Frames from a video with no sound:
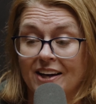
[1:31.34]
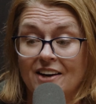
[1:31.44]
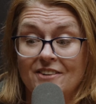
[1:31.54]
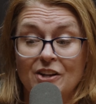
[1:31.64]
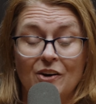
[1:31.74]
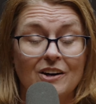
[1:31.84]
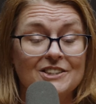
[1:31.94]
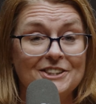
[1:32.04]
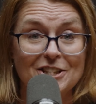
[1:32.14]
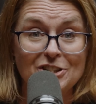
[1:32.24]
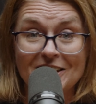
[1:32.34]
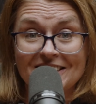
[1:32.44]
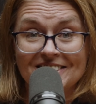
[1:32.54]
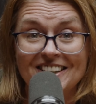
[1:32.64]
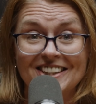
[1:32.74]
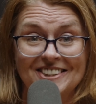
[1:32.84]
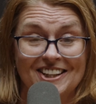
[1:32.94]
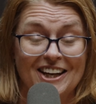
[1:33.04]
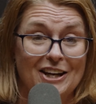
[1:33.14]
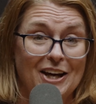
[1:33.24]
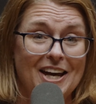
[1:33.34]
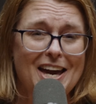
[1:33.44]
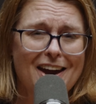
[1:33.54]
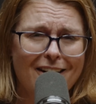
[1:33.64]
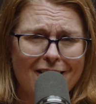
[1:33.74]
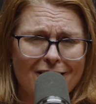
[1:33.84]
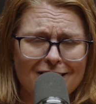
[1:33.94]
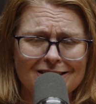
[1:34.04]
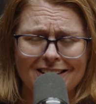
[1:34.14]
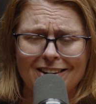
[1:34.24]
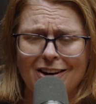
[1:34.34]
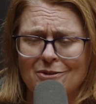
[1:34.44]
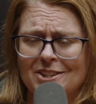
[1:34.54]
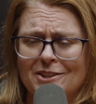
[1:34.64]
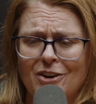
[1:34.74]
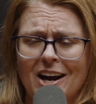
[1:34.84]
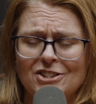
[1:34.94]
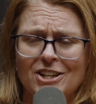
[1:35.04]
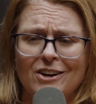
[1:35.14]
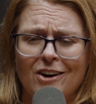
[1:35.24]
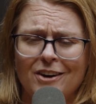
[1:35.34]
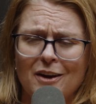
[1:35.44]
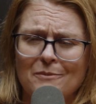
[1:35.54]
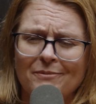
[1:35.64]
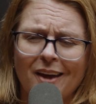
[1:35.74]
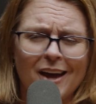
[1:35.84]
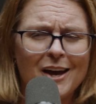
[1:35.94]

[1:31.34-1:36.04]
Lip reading: giving their hearts to Jesus and getting healed, and God was crashing in on them.